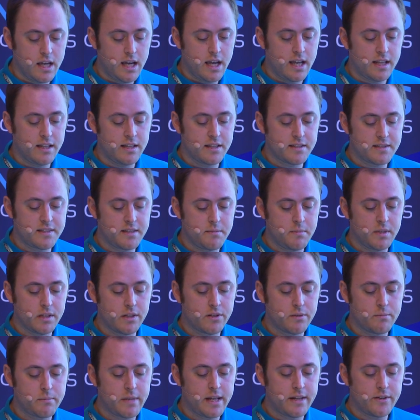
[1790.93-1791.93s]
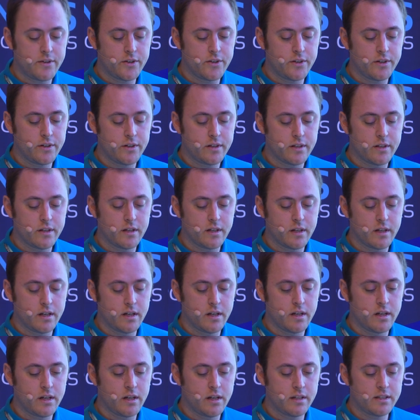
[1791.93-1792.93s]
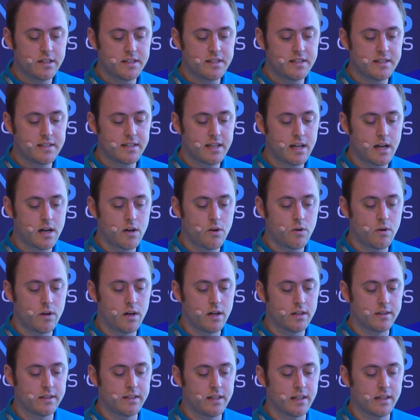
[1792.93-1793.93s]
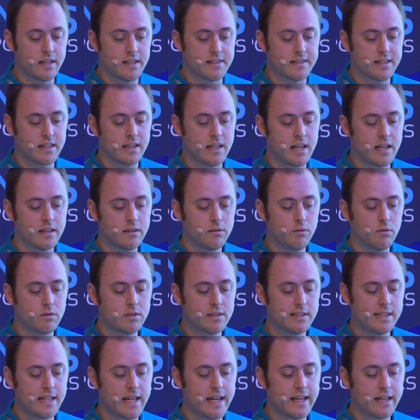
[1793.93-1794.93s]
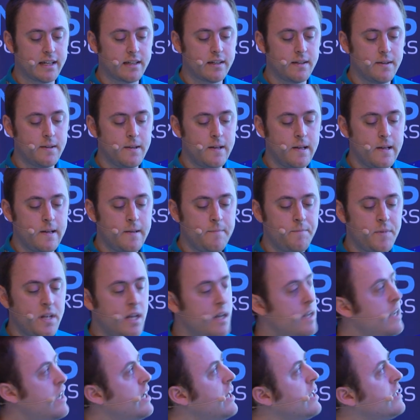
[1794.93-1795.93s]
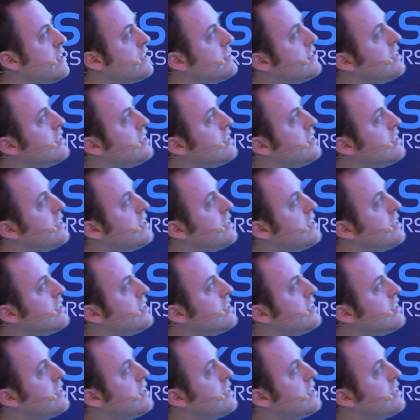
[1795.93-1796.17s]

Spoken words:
And in a similar manner, this is how a TLS client looks like. In the